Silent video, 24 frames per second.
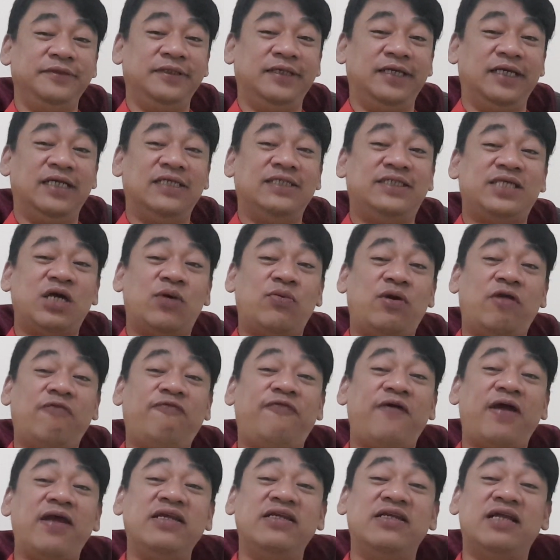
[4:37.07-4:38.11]
Is our
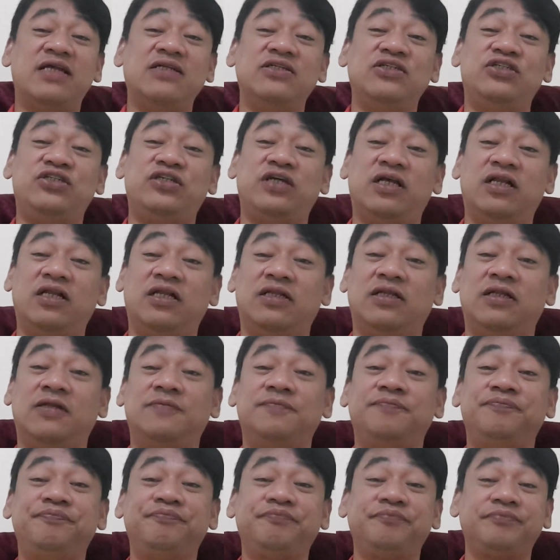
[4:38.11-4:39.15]
financial
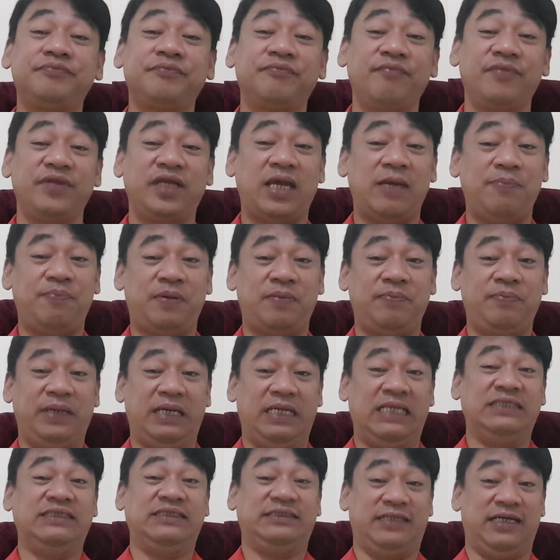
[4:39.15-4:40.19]

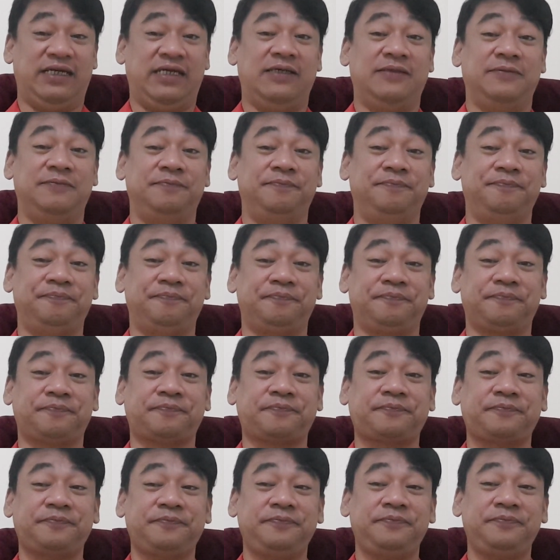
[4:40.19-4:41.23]
capability
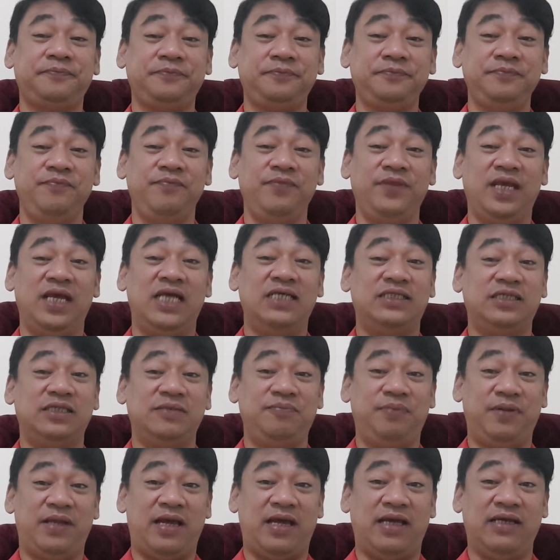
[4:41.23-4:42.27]
is in
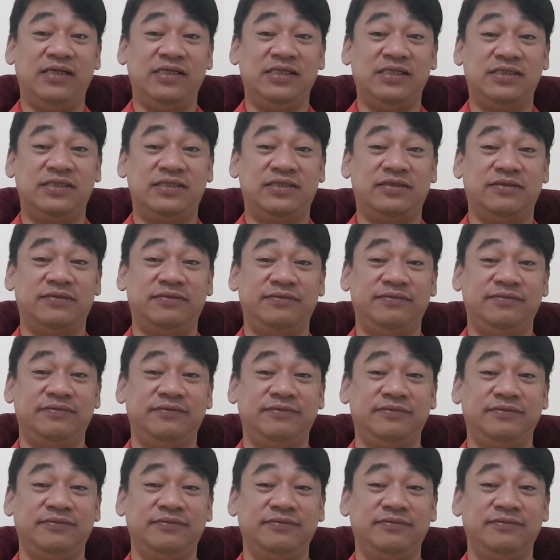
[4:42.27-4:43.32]
place?
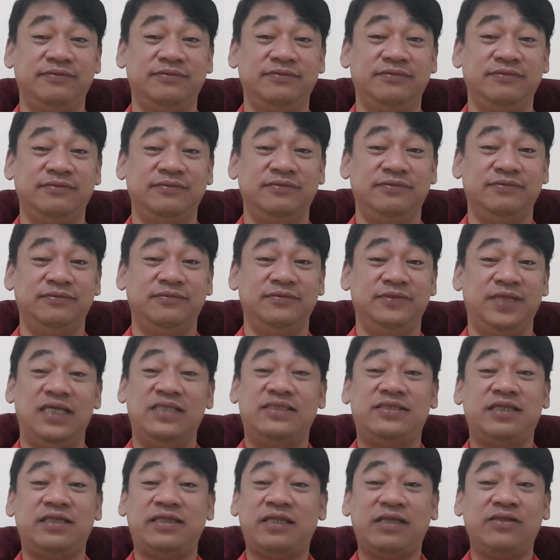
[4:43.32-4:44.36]

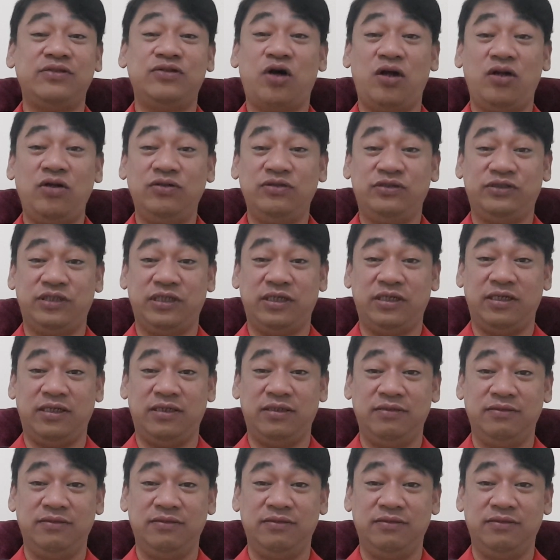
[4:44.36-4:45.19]
Is the technology